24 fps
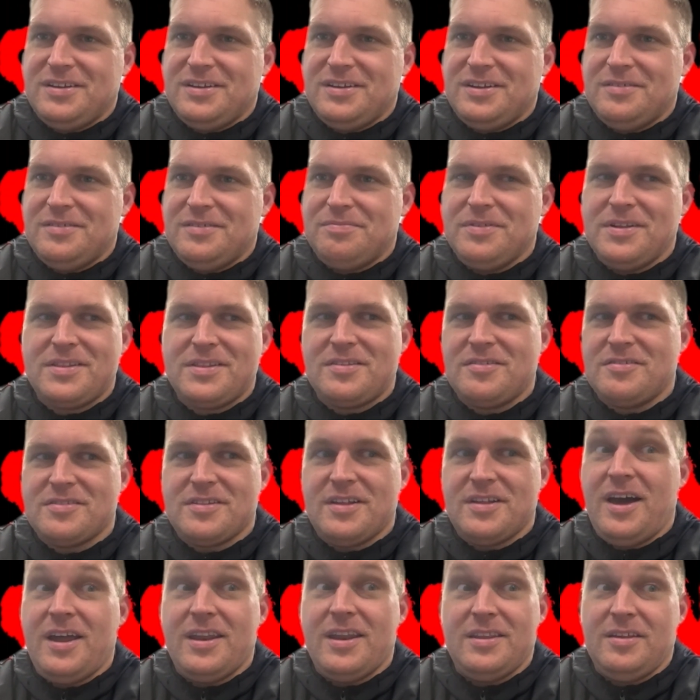You know, plus there's
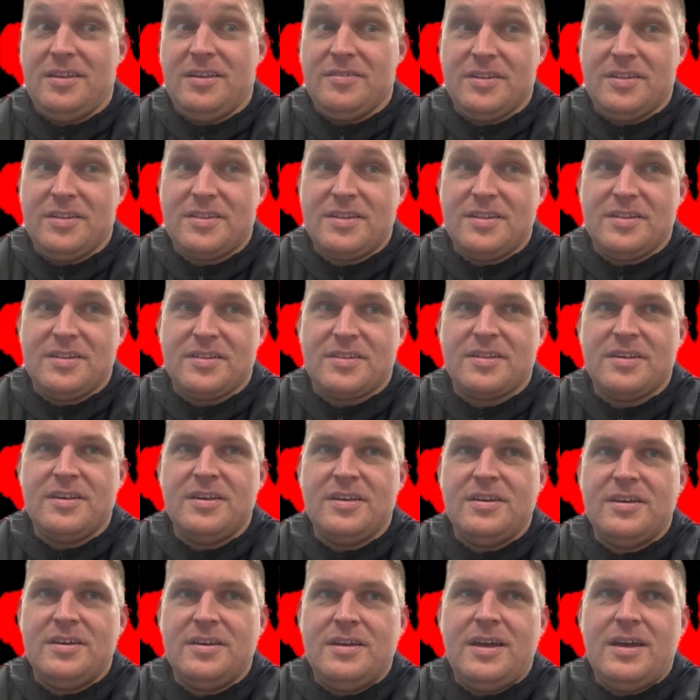not, you know, this is,
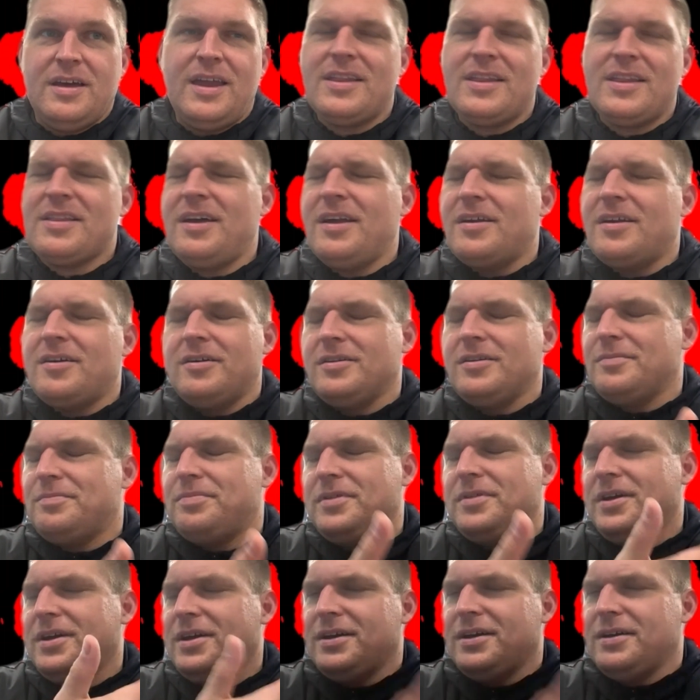and it's not hard to
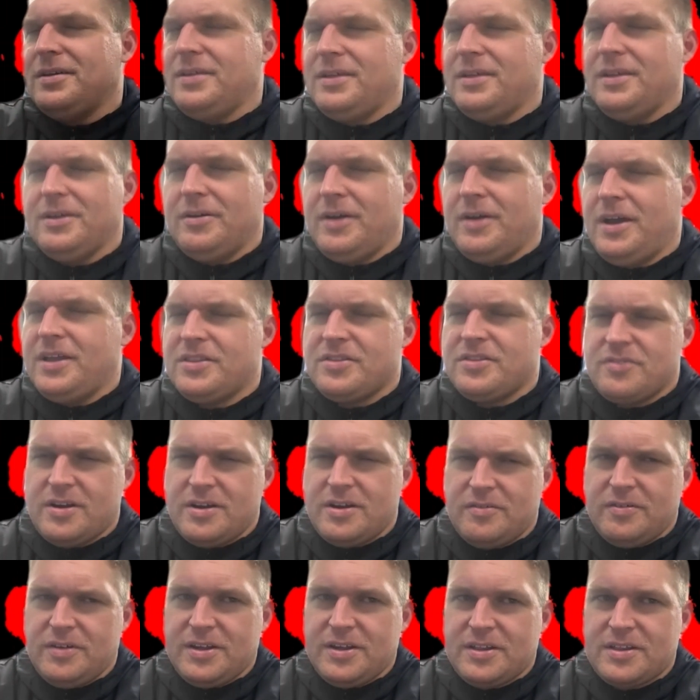play, you know, eight
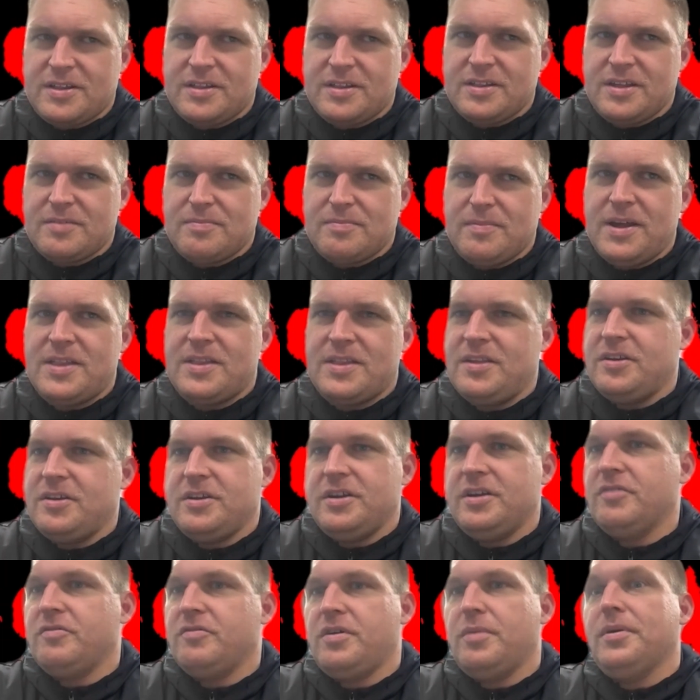straight weeks. Because, like, my senior
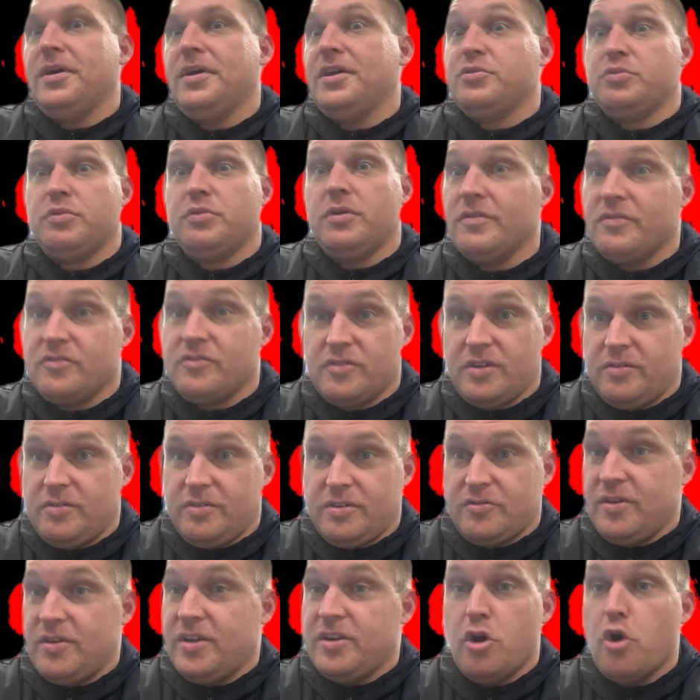year, we played 12 straight
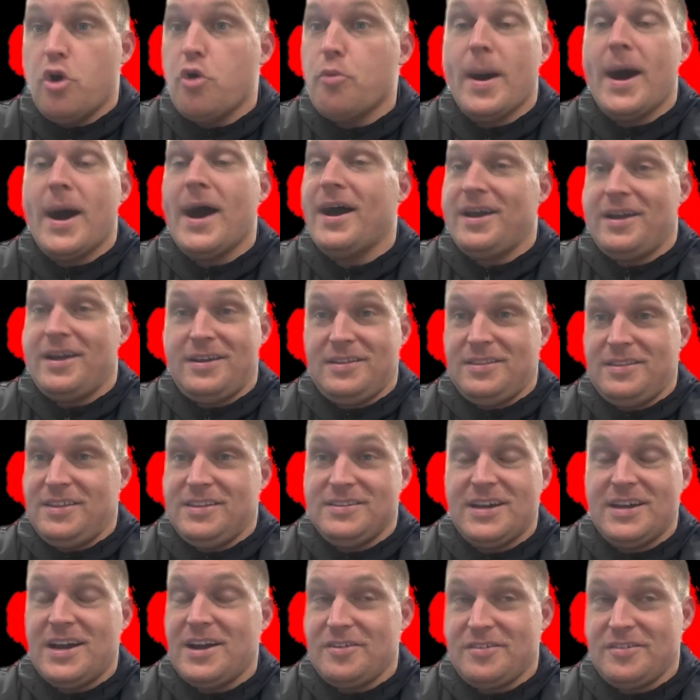weeks. We had no bye the
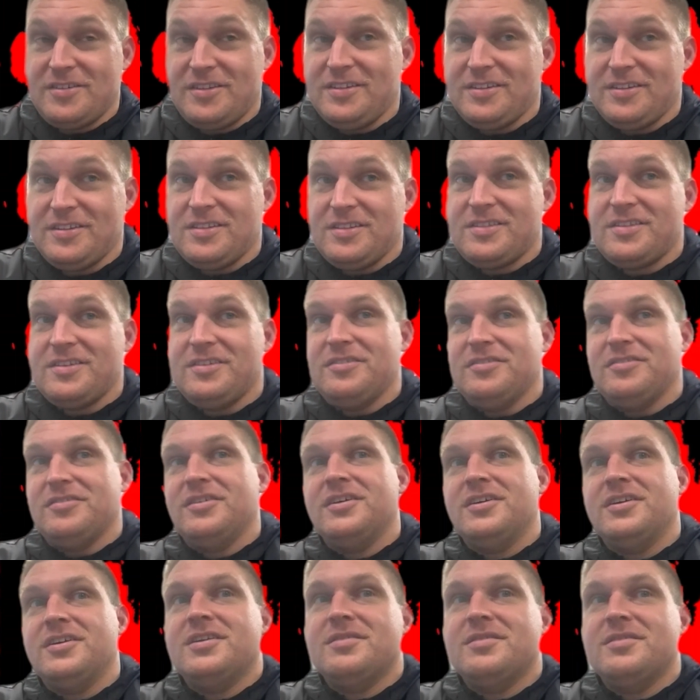entire season. So,
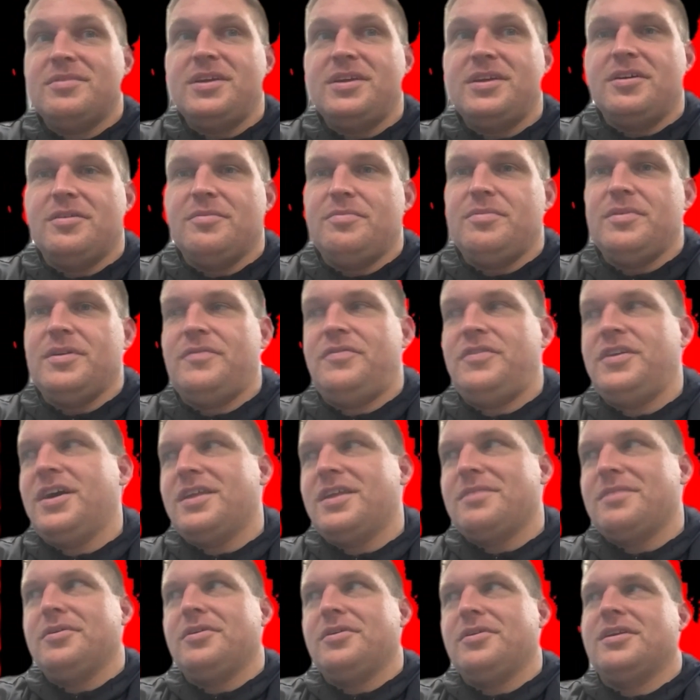but, you know, if you got
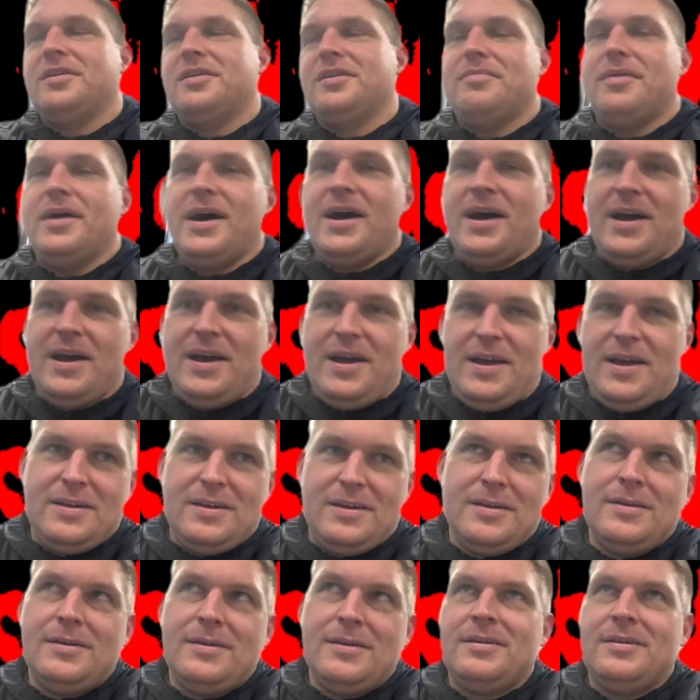to build in a bye,
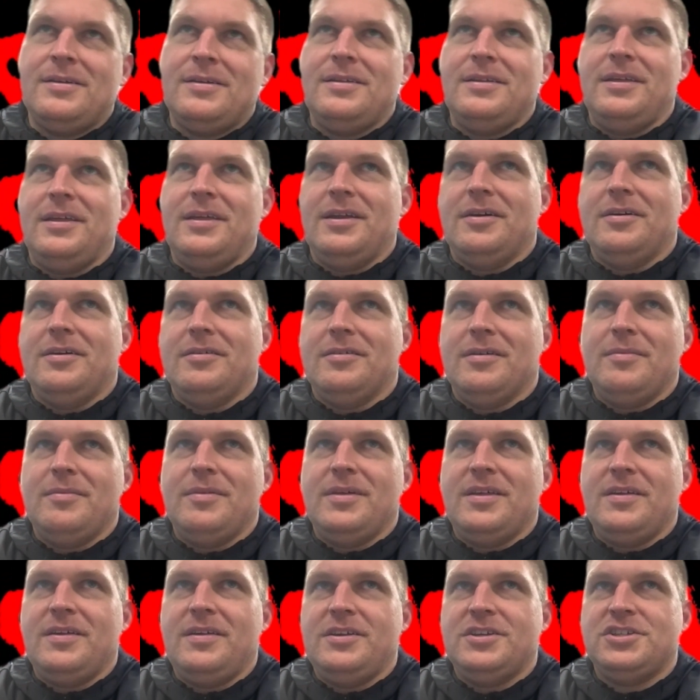you know, I
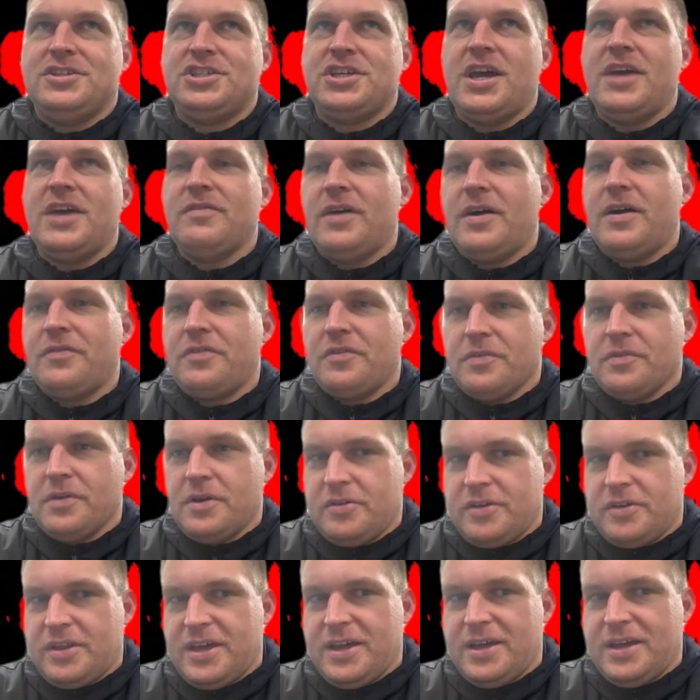mean, you shave off a
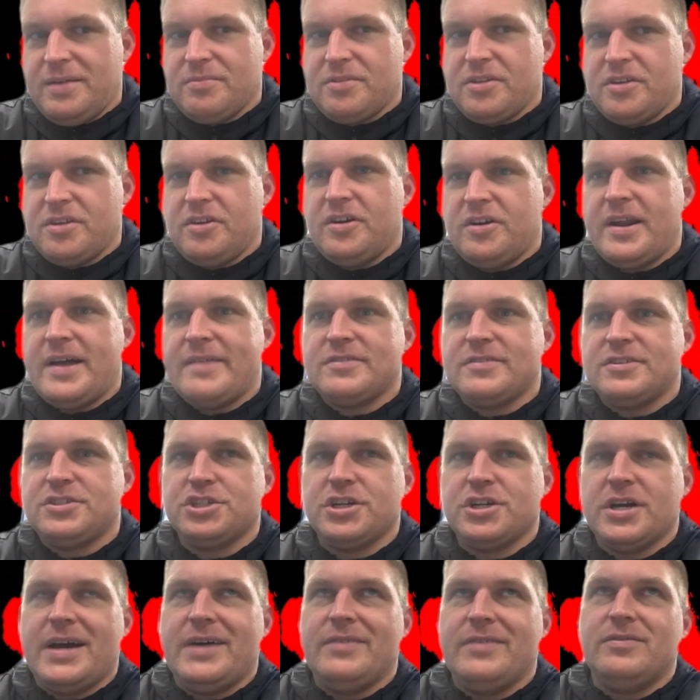road game so you don't have to
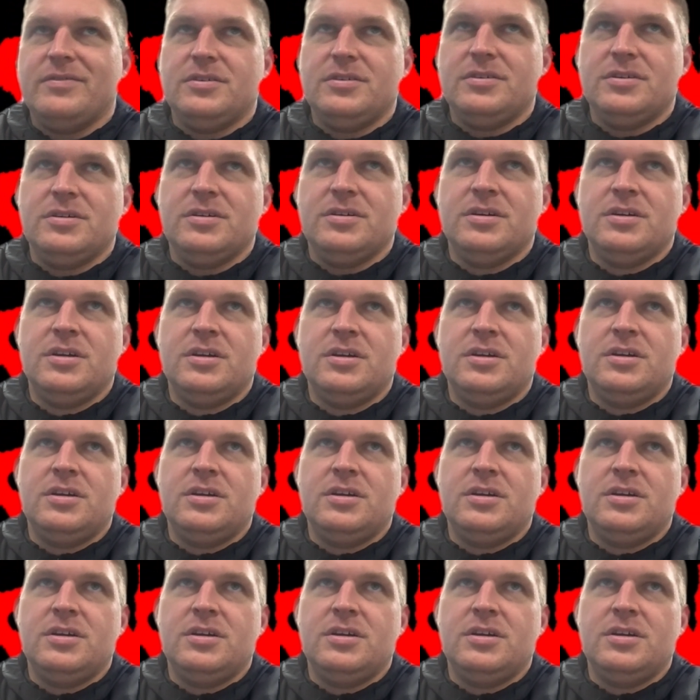travel.